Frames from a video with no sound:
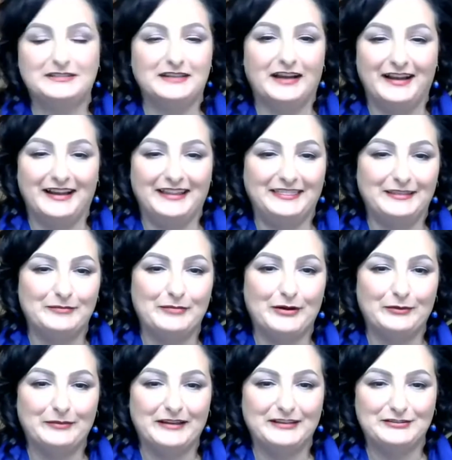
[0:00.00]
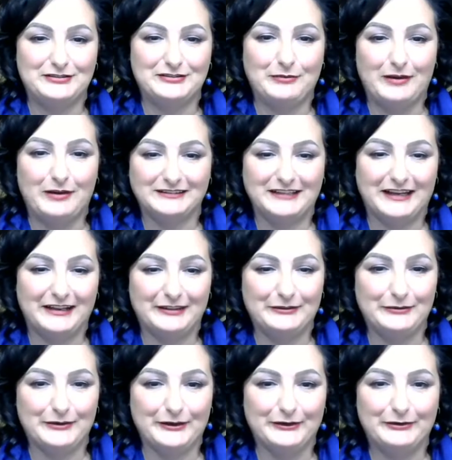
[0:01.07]
not at the moment. She walked out of
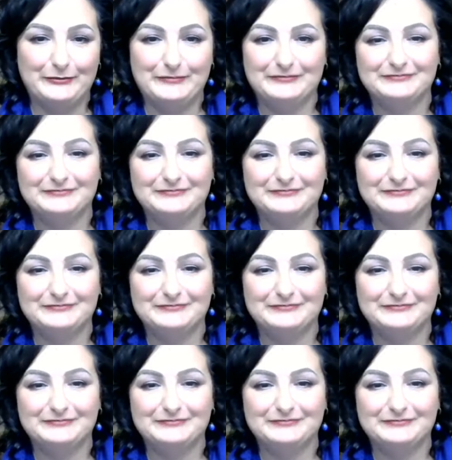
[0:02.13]
the room.